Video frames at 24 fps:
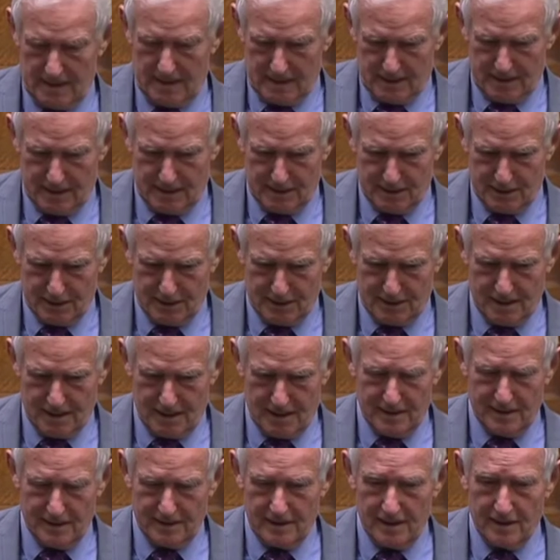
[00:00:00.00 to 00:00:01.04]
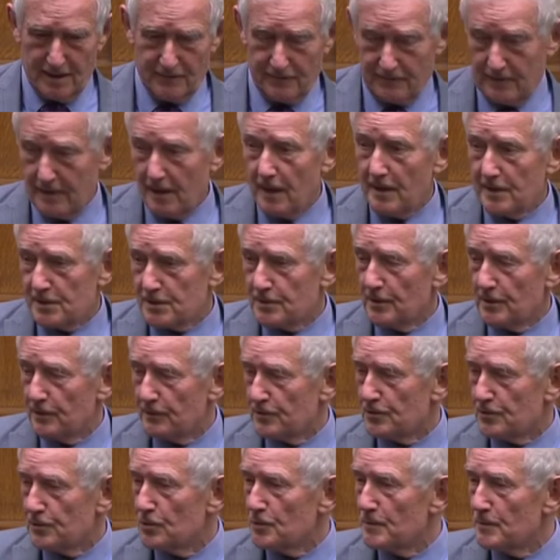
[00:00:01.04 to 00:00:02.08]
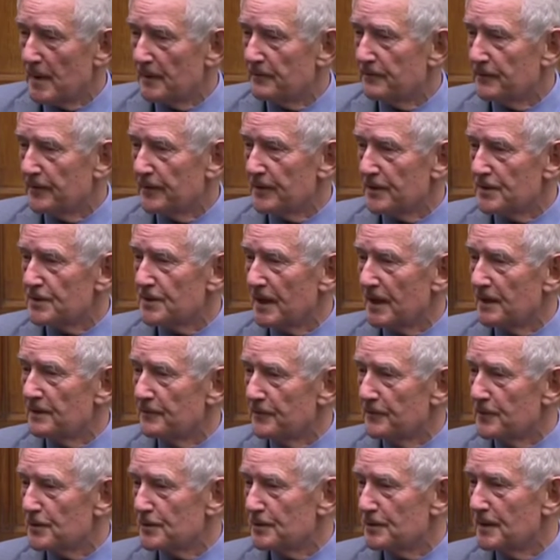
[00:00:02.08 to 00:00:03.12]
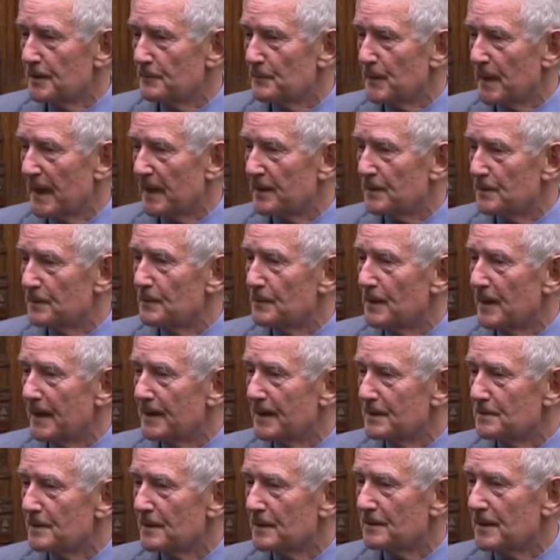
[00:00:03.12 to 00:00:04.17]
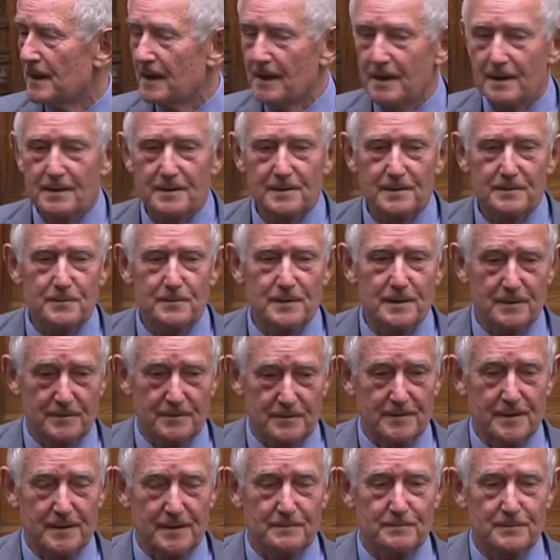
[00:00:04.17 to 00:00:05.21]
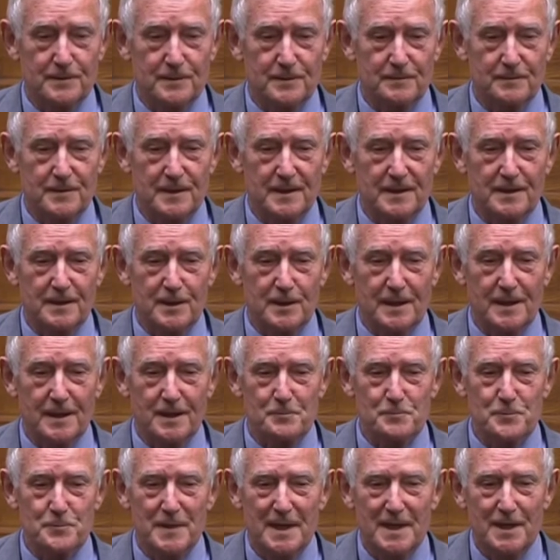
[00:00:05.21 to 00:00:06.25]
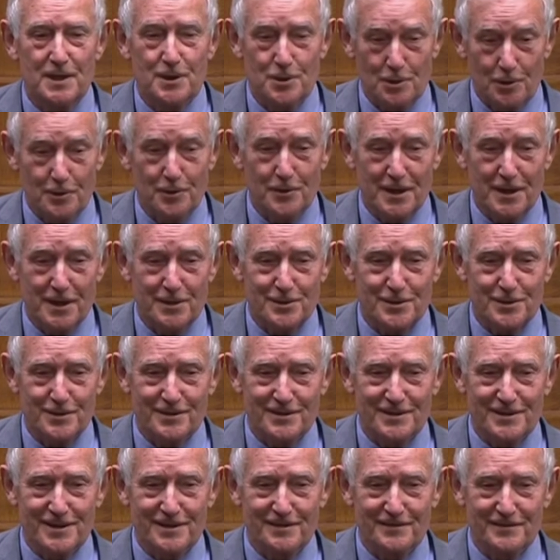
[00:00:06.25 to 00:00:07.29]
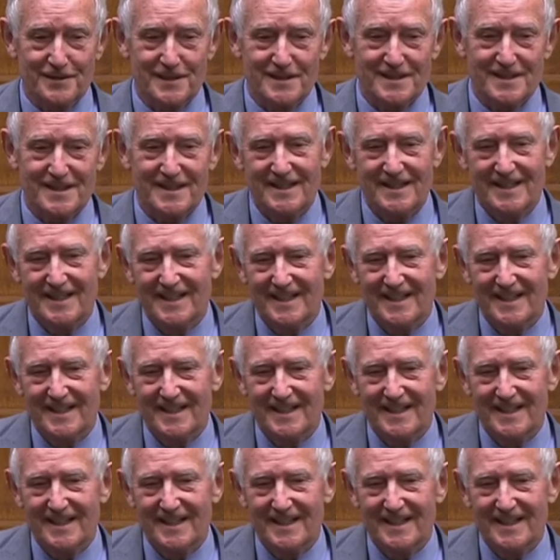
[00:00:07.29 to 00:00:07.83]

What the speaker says: I saw my first television in black and white, the coronation service.